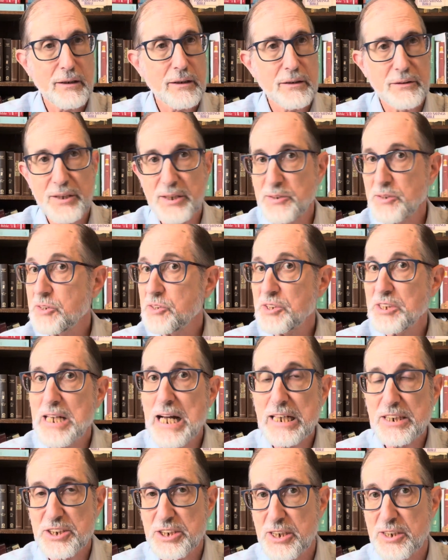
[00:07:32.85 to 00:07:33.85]
This is
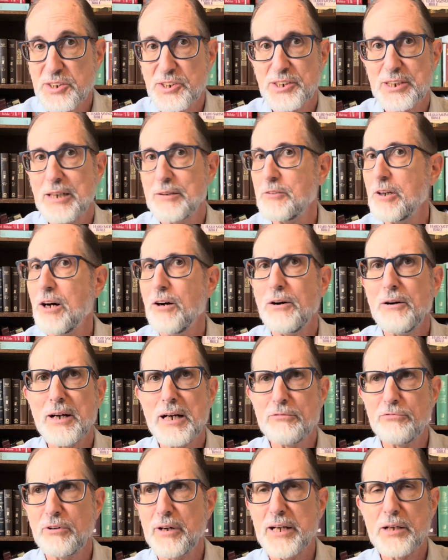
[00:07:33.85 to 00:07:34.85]
not just some,
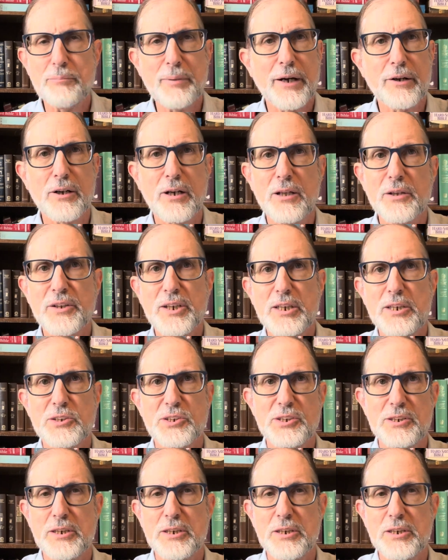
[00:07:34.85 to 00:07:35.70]
I've read about all these,